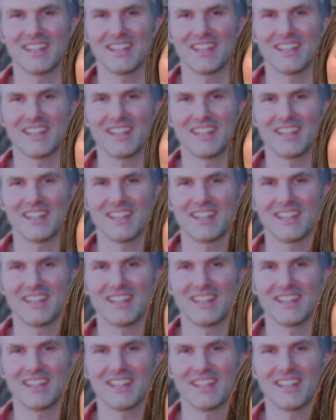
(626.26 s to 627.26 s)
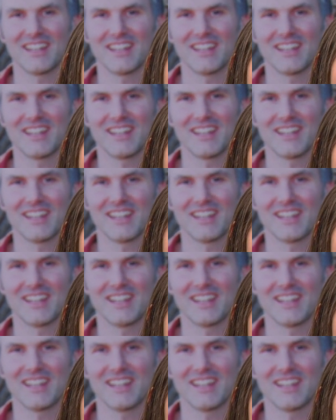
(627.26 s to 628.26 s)

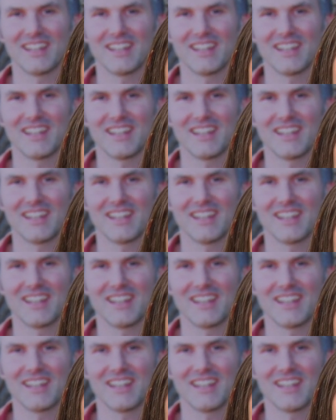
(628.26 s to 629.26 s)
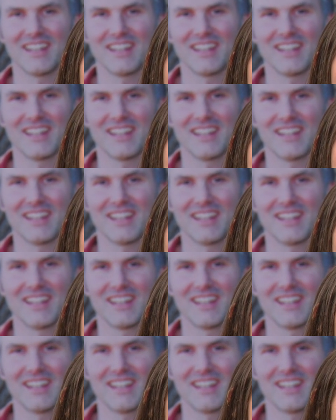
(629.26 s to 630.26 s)

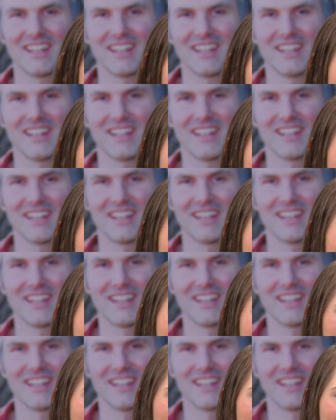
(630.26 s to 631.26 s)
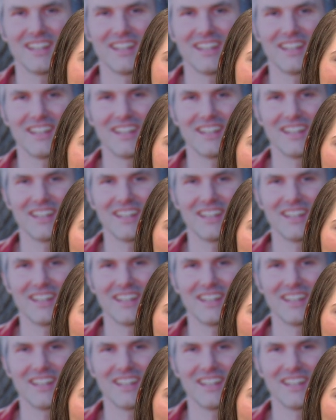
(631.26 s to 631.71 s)
This person isn't speaking.